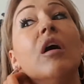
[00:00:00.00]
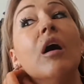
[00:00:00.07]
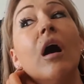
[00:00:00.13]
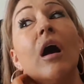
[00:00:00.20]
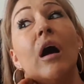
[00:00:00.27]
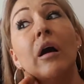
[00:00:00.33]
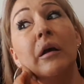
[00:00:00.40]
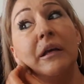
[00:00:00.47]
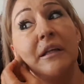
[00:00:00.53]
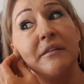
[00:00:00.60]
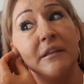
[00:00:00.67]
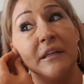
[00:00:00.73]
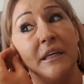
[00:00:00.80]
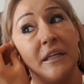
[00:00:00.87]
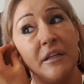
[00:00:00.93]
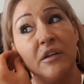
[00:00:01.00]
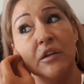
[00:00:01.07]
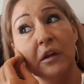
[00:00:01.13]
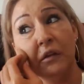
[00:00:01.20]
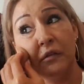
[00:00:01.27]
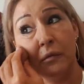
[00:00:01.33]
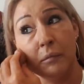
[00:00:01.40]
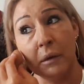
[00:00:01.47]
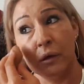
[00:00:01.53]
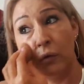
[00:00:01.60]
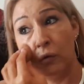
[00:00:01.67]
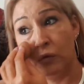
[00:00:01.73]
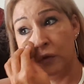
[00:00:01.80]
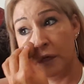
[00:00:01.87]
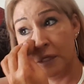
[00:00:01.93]
Because he needed, you know, some medical
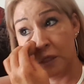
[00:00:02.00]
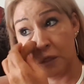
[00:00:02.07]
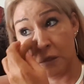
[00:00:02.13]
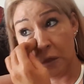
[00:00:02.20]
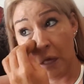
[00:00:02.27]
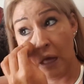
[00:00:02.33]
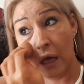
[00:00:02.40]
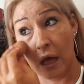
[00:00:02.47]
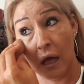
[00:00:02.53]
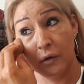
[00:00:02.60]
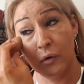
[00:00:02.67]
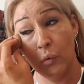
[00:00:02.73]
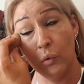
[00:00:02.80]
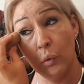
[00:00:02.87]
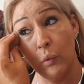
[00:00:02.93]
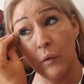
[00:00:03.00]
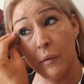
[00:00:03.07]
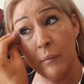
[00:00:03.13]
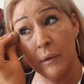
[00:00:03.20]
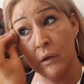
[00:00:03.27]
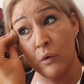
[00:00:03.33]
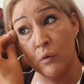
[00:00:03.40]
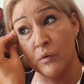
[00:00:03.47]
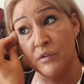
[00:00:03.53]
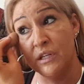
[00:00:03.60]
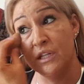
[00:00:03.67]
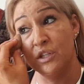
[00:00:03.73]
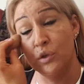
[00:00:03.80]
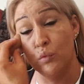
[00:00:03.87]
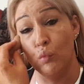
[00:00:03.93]
attention. I don't know what the medical
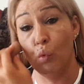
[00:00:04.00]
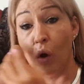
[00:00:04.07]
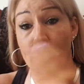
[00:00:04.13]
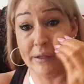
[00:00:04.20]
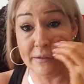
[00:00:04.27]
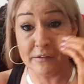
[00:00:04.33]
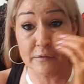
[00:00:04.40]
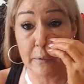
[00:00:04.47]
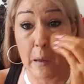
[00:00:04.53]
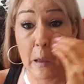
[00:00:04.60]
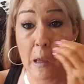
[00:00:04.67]
attention was.